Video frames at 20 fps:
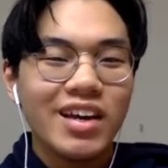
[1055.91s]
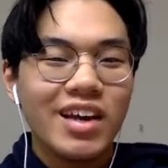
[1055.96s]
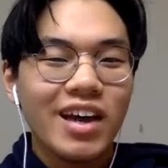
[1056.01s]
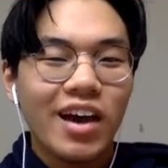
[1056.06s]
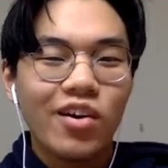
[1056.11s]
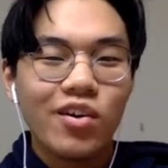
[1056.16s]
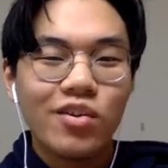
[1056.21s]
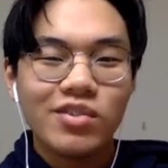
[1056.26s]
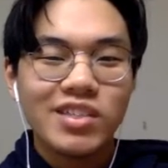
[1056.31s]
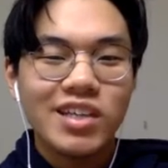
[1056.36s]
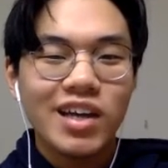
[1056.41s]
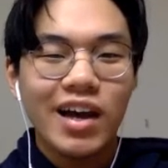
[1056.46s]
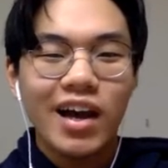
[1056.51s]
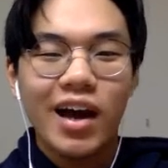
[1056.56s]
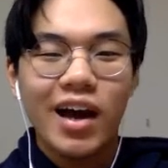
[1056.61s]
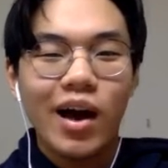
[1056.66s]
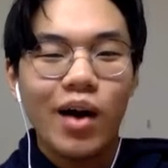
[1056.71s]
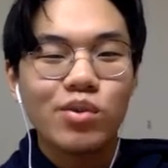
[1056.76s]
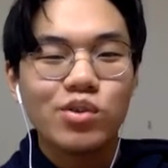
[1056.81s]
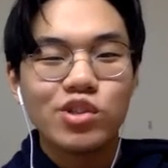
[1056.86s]
And obviously
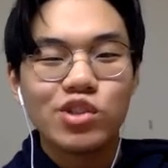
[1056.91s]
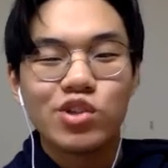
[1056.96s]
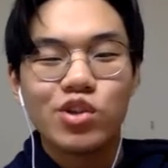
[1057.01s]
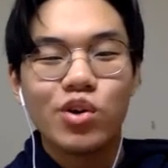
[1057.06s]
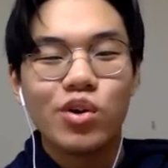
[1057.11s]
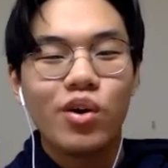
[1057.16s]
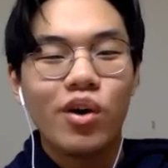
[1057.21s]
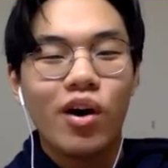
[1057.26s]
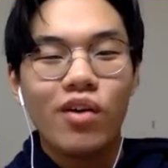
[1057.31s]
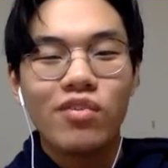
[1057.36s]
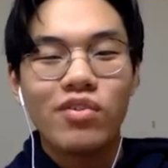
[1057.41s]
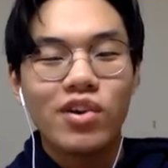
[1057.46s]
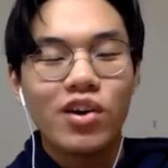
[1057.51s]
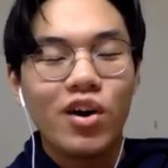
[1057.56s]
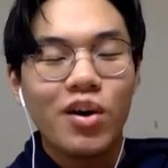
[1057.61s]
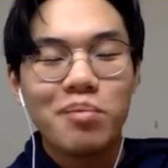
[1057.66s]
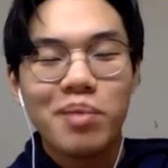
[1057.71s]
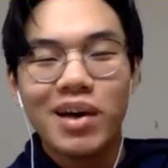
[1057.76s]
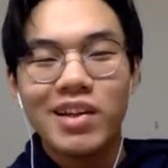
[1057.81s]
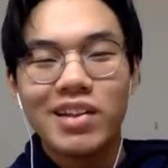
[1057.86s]
I was just caught off
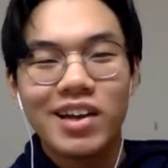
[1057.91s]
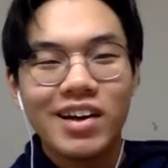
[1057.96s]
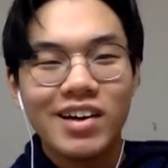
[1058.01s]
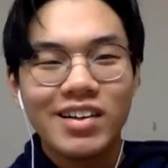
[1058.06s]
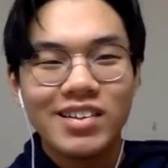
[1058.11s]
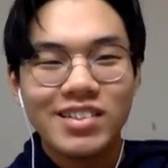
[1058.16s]
guard by that.